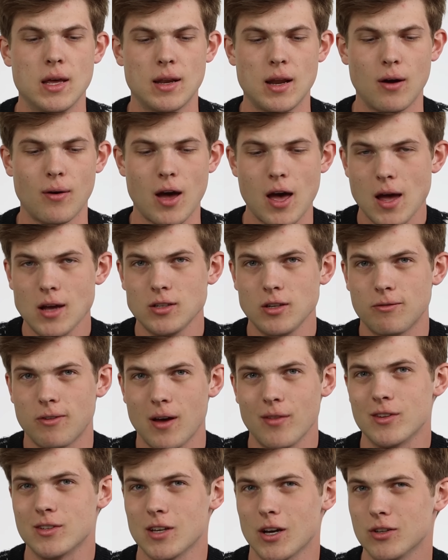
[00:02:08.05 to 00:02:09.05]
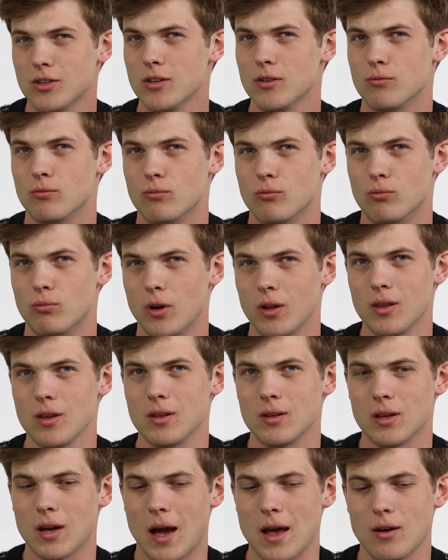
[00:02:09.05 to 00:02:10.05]
Now, I actually found this actually
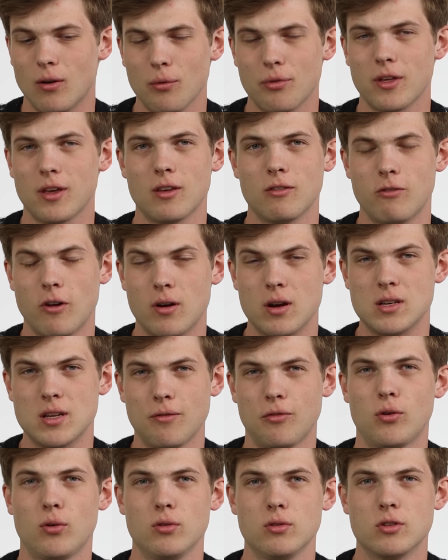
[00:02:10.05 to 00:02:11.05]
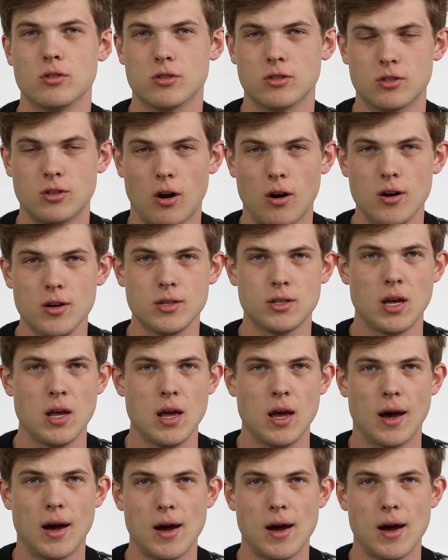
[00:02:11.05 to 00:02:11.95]
really, I don't think is very difficult to start.